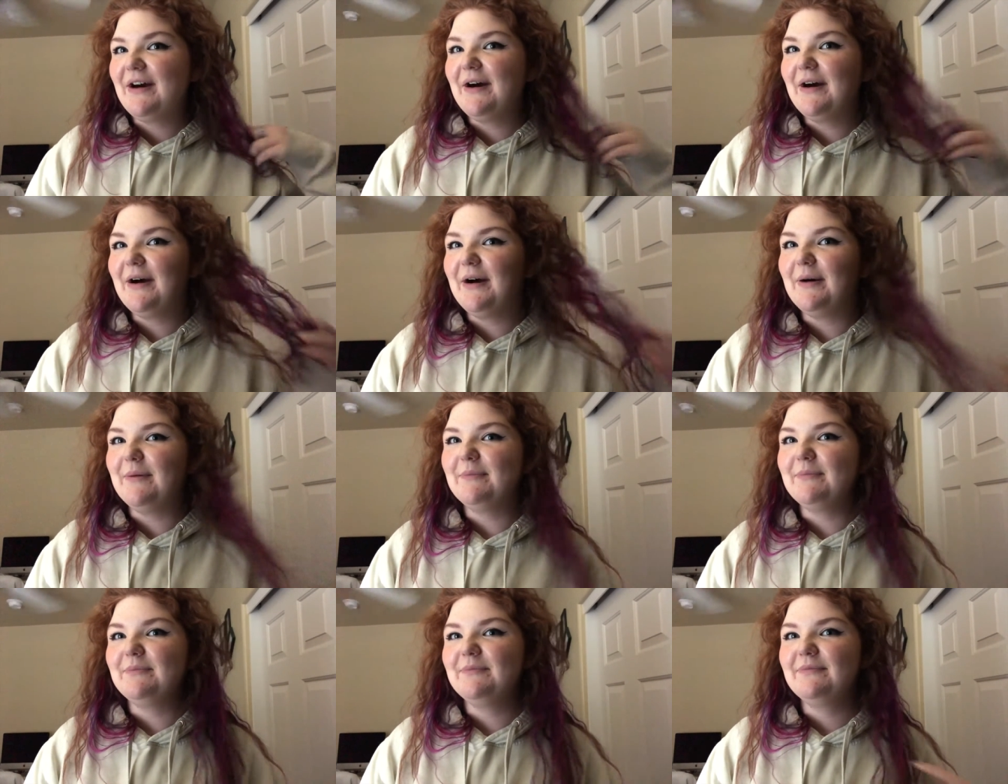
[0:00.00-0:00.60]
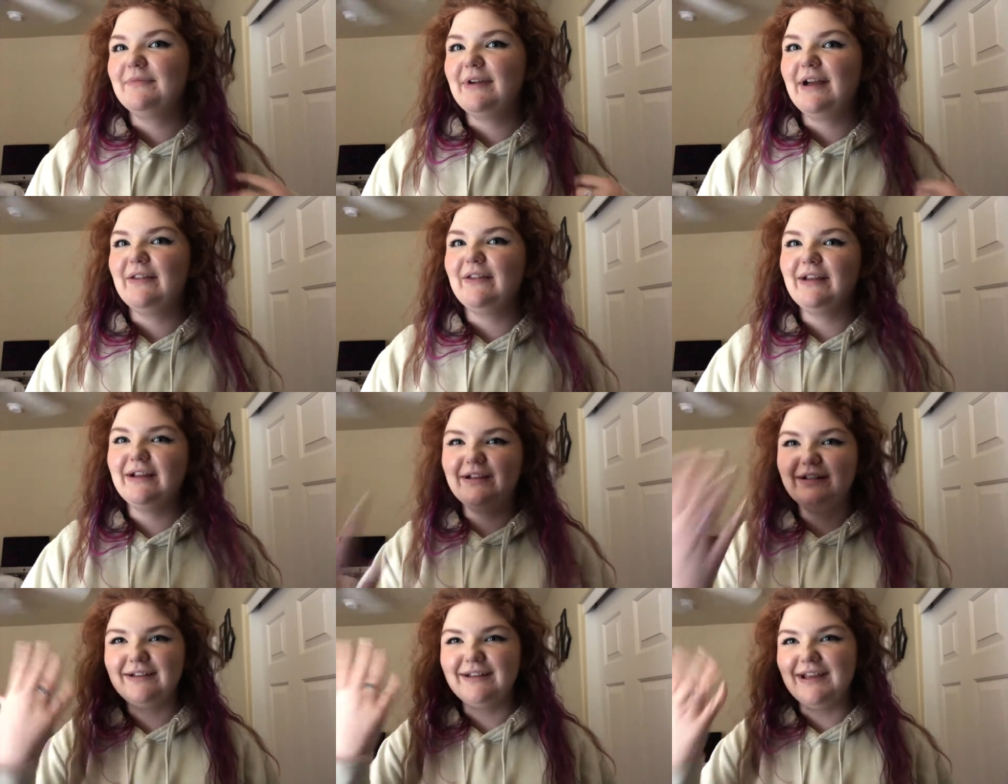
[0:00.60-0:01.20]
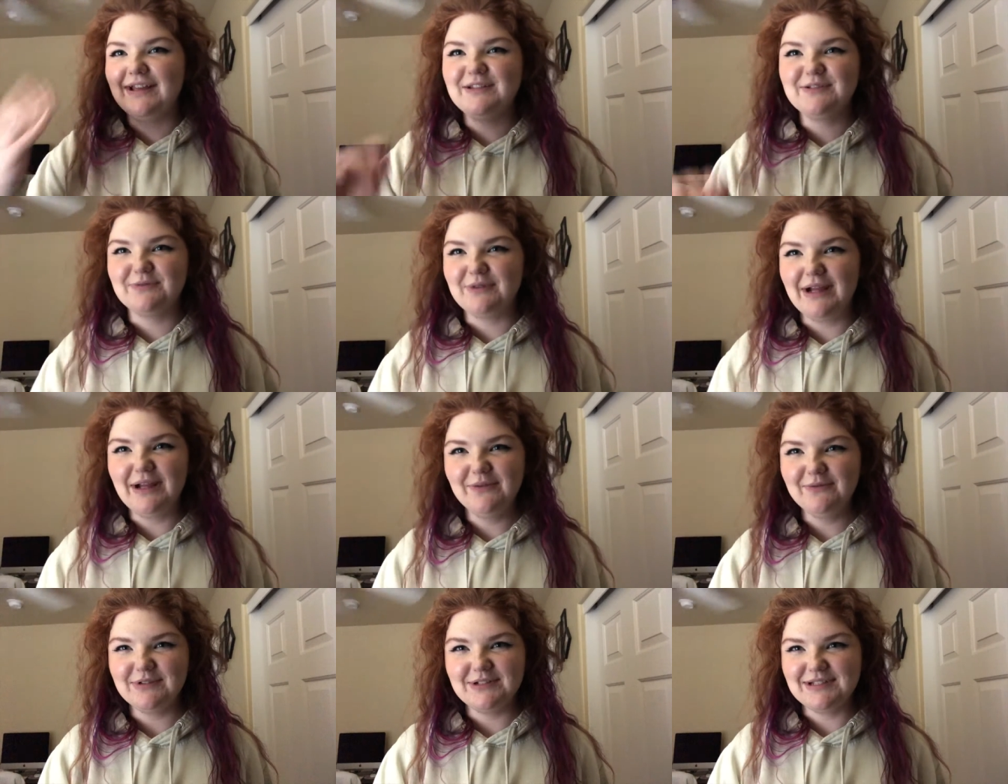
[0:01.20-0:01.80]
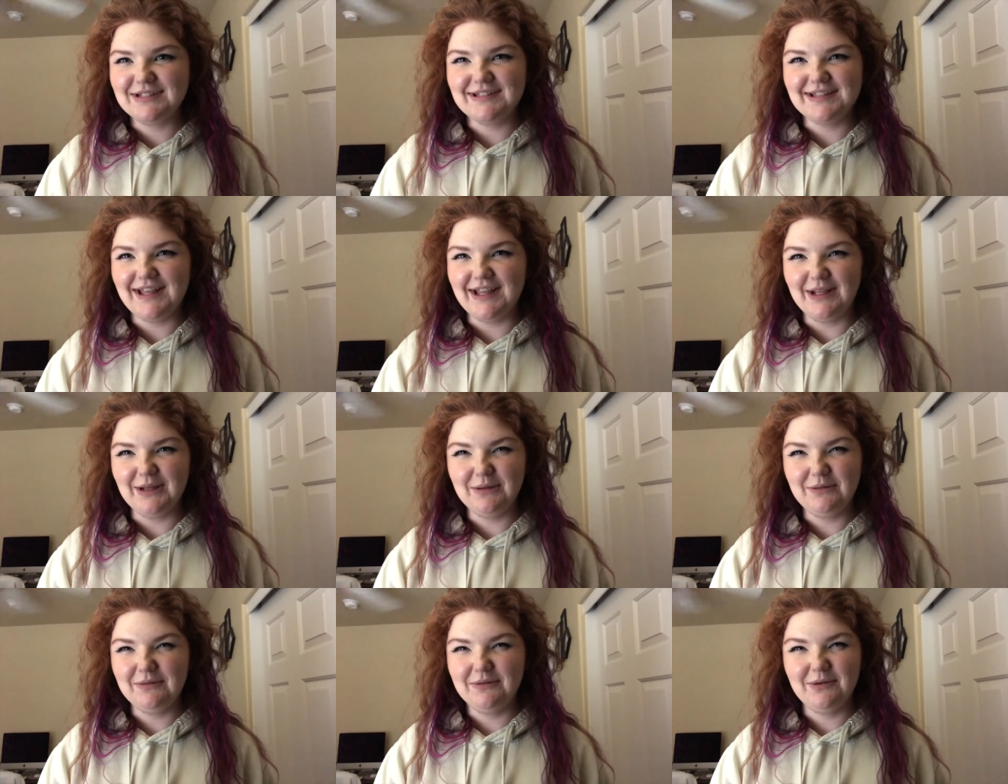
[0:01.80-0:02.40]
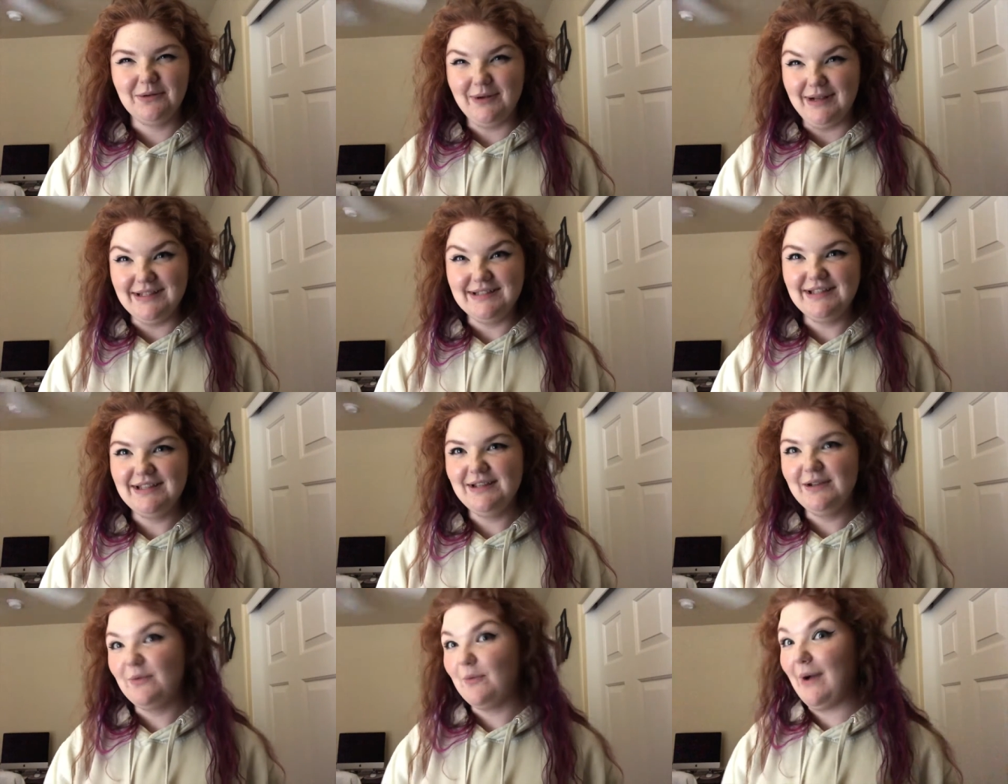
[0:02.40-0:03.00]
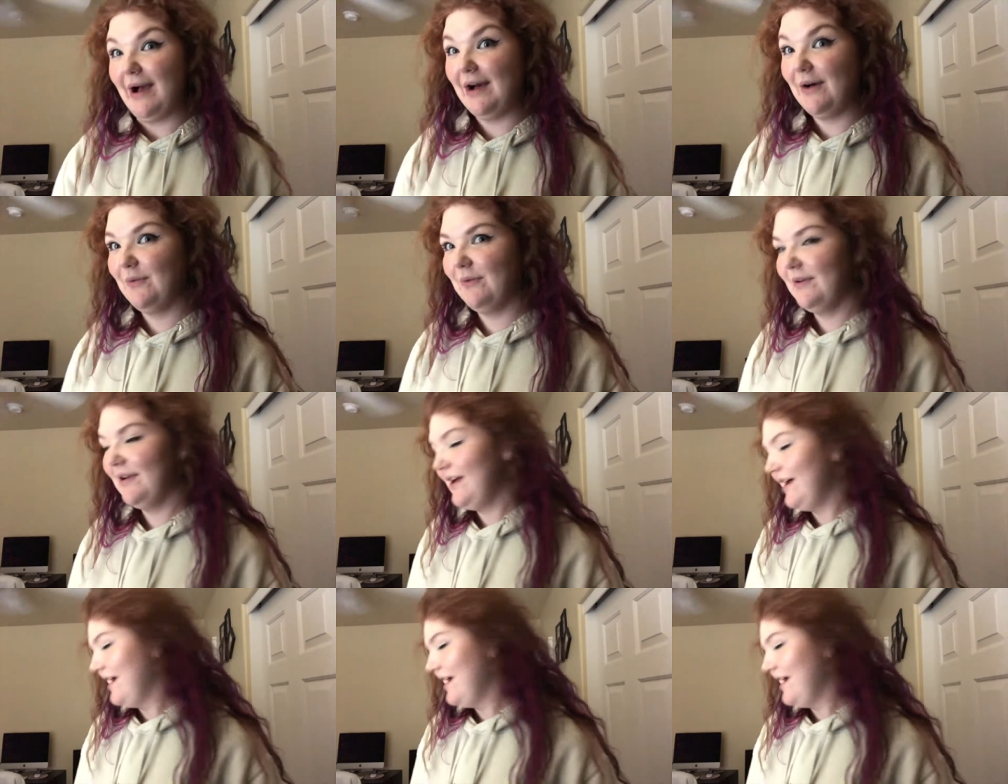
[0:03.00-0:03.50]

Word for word: Um, I like guessed right, which is like crazy. Wow.